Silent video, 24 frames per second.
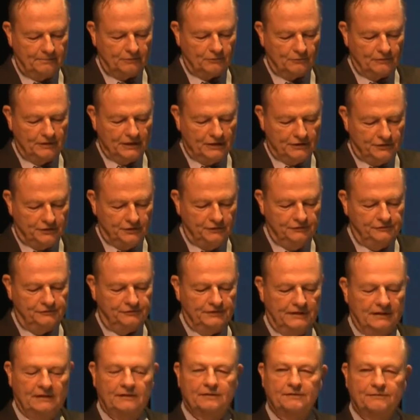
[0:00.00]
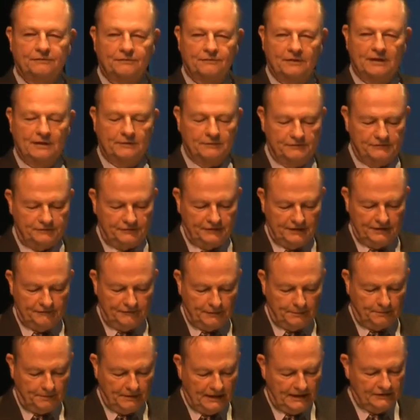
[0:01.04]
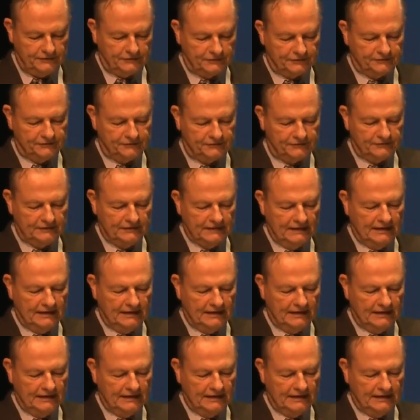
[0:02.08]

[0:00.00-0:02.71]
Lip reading: reducing the frequency of your pleasures.